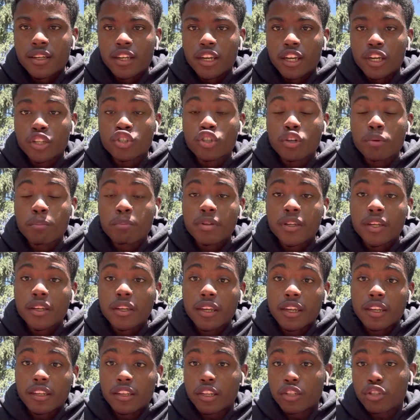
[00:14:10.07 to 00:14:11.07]
Is your
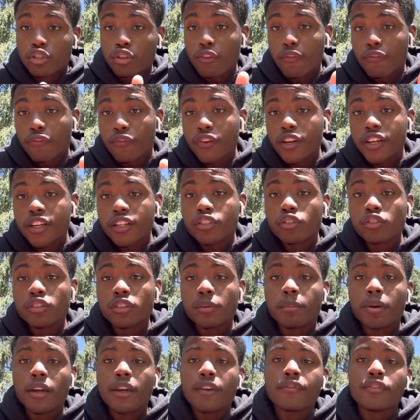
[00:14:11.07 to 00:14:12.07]
is your friends going to
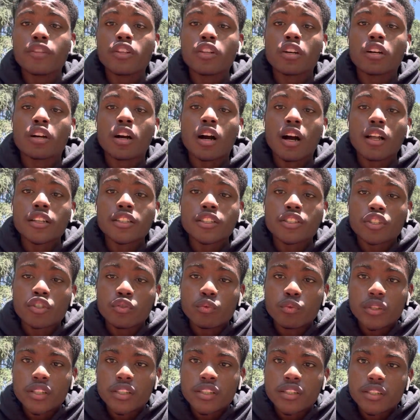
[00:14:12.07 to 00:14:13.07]
pay for your college
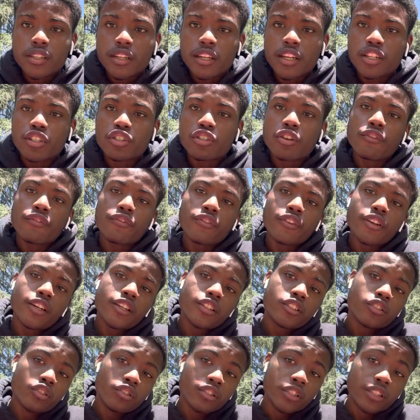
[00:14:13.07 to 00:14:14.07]
tuition? Is your
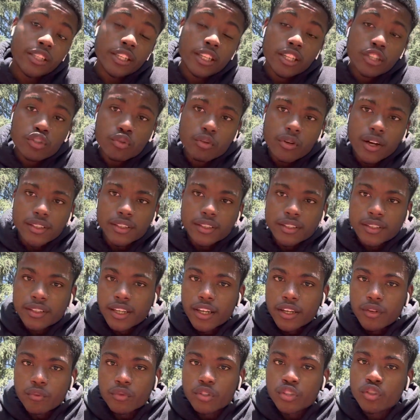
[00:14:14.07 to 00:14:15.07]
friends going to get you out of
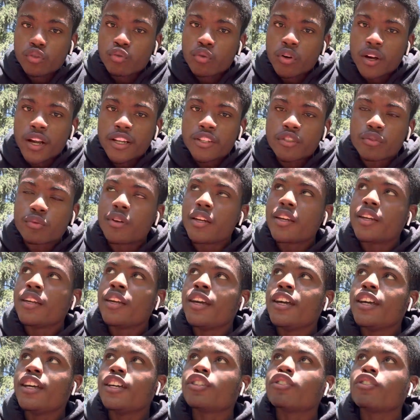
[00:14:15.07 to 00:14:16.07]
debt when you graduate?
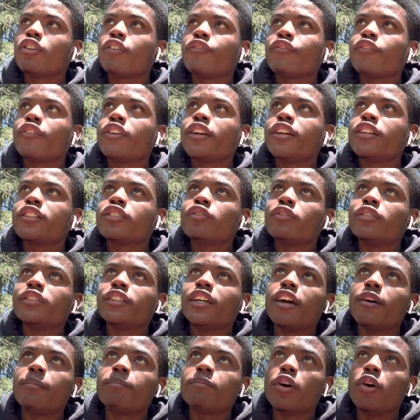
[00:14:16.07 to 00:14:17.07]
Is your friends going to
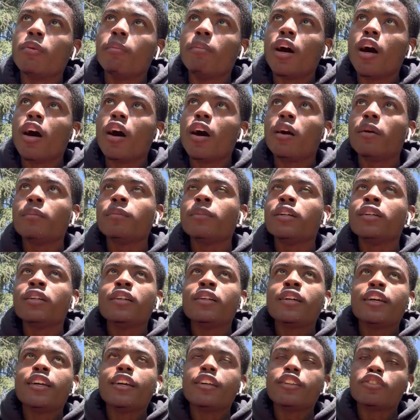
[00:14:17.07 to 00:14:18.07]
help your mom
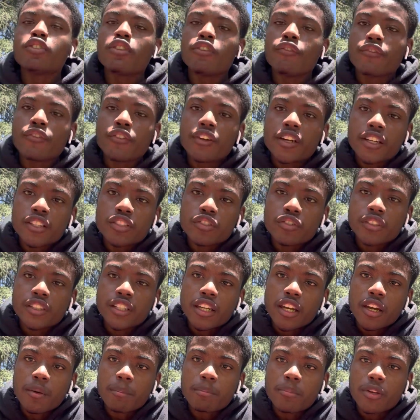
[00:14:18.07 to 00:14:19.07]
is your friends going to
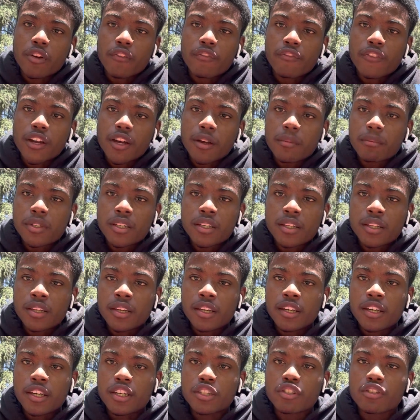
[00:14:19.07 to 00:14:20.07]
help your family?
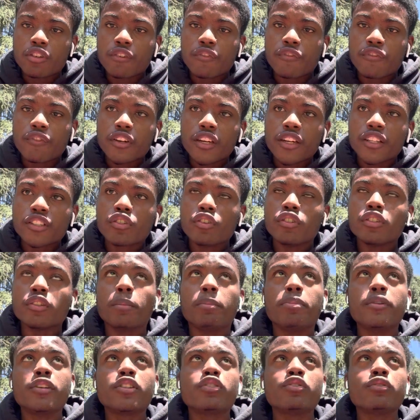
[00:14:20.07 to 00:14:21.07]
Is your friends going to
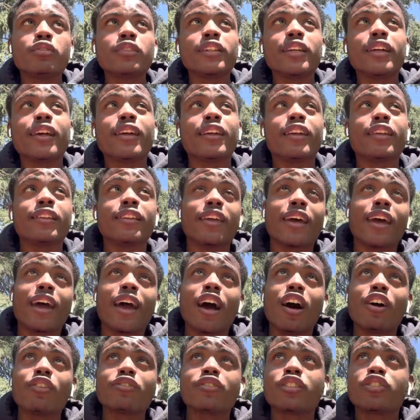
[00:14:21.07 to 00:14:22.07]
put you in that, that
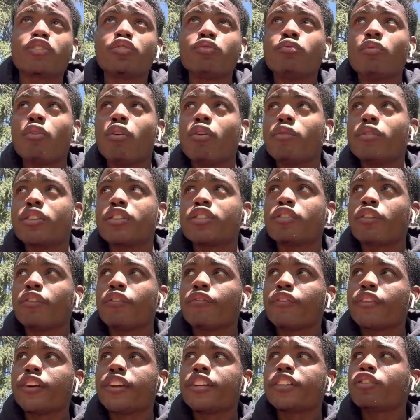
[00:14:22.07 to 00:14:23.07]
house that you want? Is your
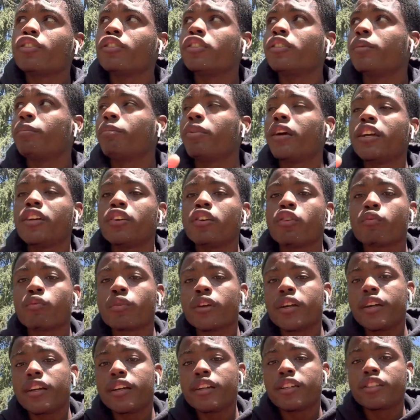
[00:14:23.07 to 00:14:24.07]
friends going to pay your
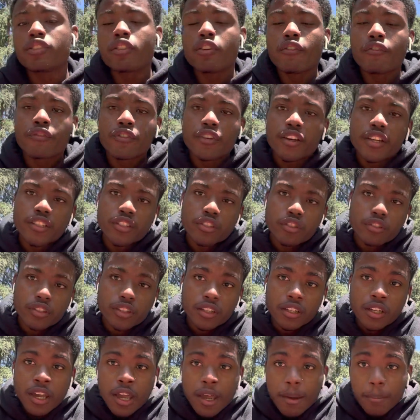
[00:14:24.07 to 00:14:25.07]
rent? Is your friends
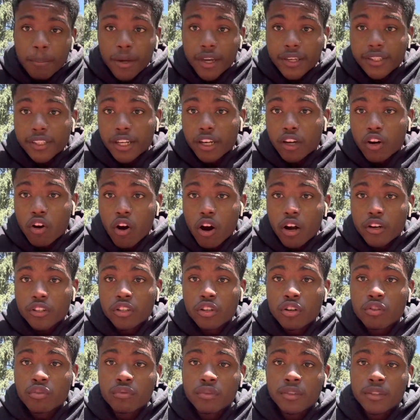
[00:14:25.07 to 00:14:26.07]
going to pay that car
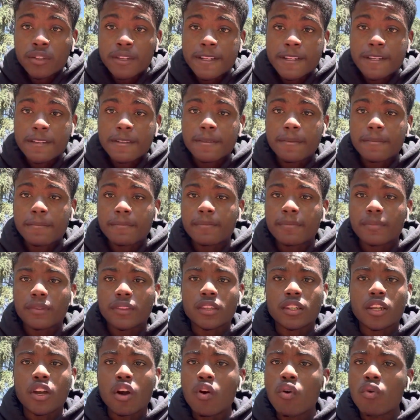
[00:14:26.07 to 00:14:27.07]
note?
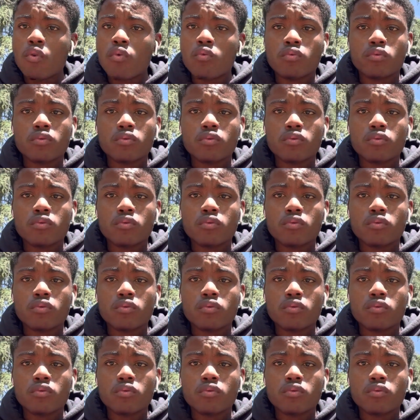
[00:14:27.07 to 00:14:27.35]
No.